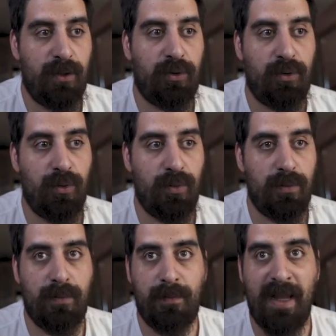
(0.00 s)
to
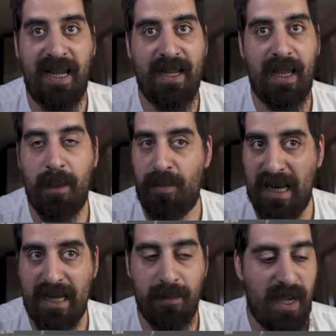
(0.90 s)
make a
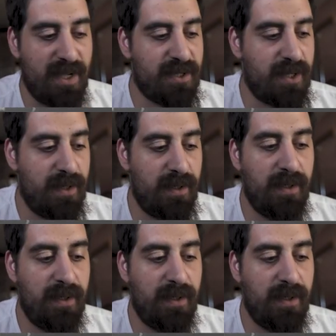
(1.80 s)
black mask